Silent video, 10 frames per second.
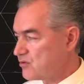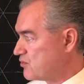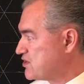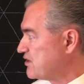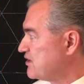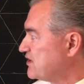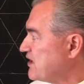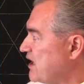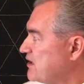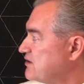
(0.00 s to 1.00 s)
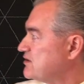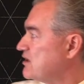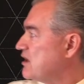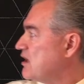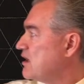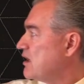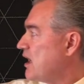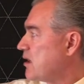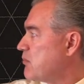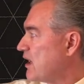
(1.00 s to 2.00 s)
which in this case
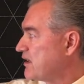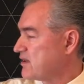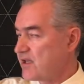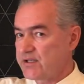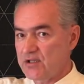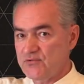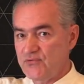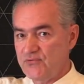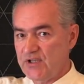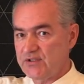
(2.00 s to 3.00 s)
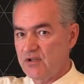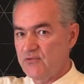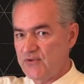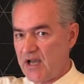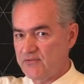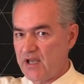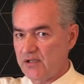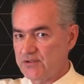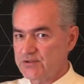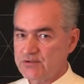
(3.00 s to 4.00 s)
a bucket that can fit 5
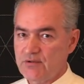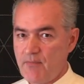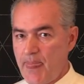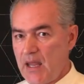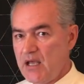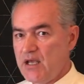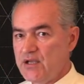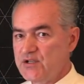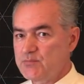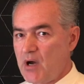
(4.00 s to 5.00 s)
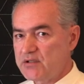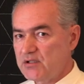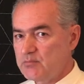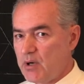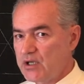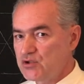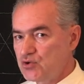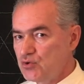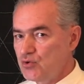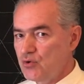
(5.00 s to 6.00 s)
gallons, is modeled by
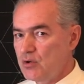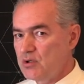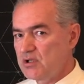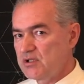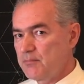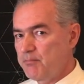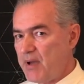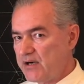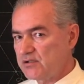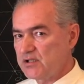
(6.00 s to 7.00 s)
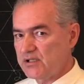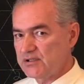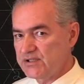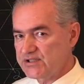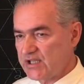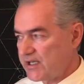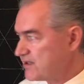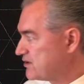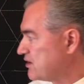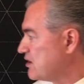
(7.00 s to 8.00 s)
two parallel
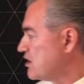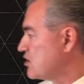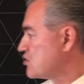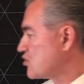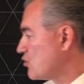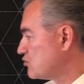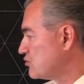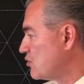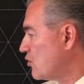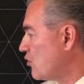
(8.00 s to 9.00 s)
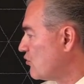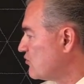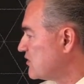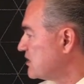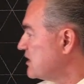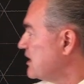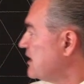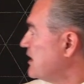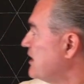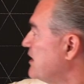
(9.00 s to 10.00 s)
sides shown over
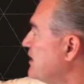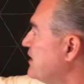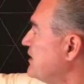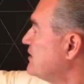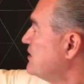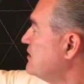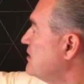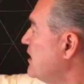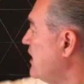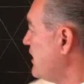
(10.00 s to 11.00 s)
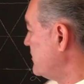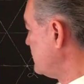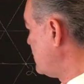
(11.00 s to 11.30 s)
here and